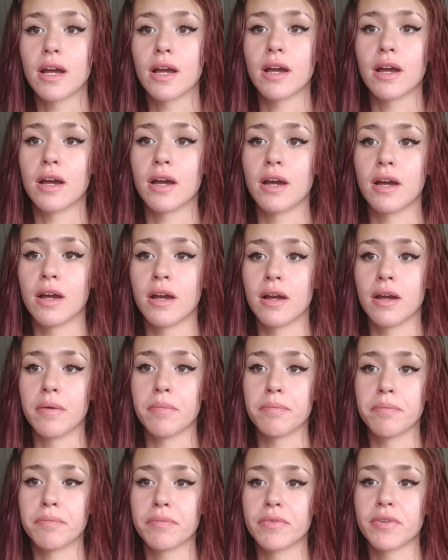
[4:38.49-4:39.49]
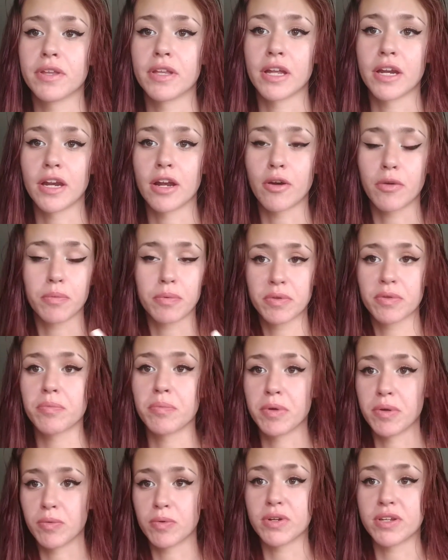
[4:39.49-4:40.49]
that helps
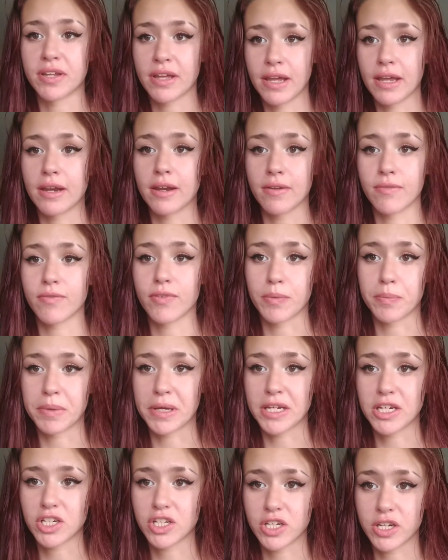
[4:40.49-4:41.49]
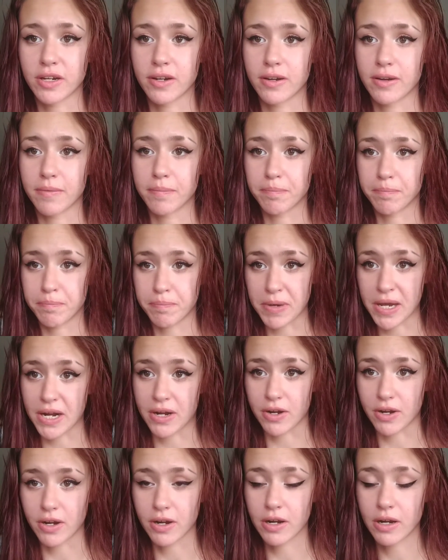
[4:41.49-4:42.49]
me retain information
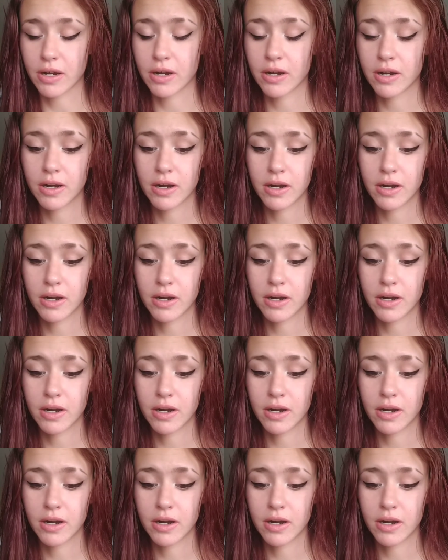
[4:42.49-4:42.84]
better.